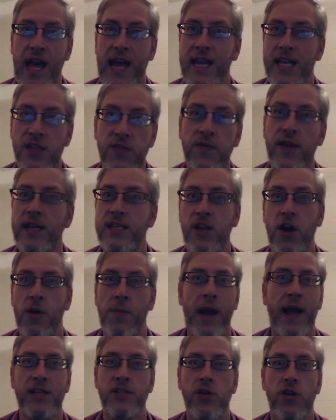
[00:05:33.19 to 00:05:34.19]
that is Visa or
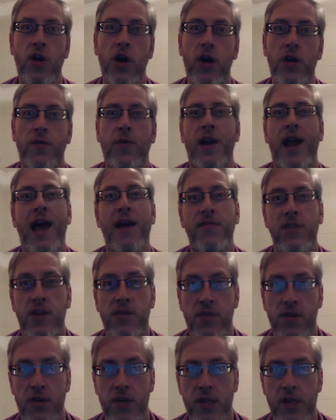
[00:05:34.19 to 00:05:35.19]
MasterCard or what have
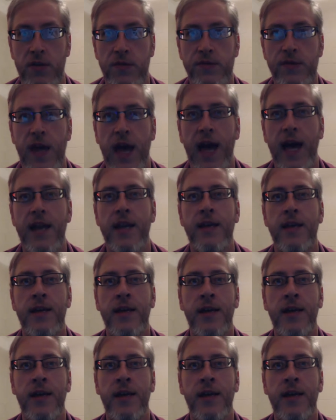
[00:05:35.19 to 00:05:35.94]
you, you can use that.